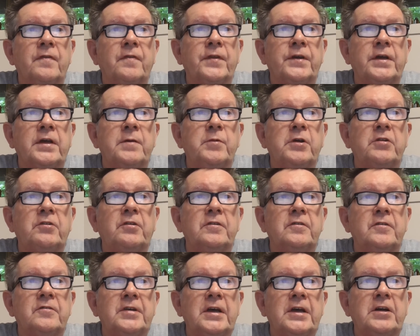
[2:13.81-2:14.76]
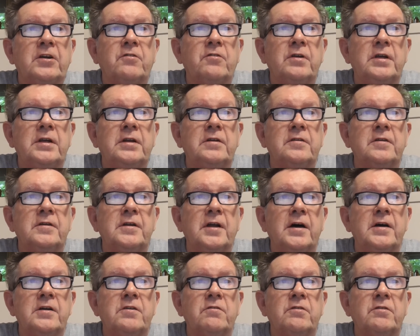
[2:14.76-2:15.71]
the Commission Secretary
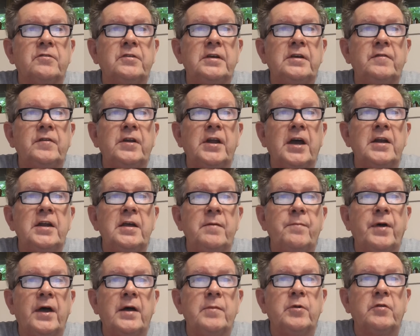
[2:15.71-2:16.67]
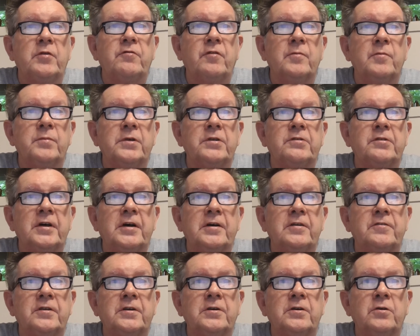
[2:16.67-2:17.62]
denied receiving any payment from
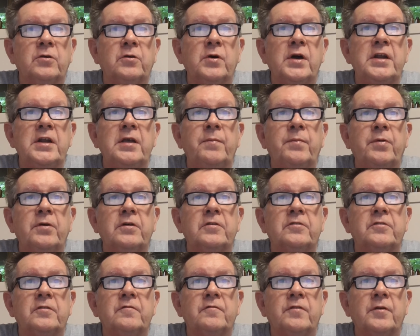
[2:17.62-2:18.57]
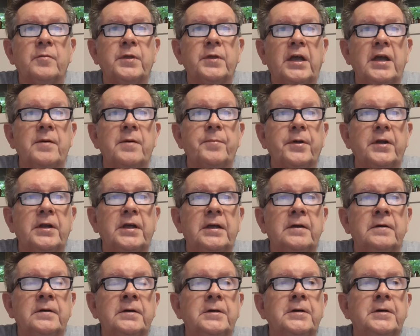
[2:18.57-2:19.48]
Bosasa or any person from the company.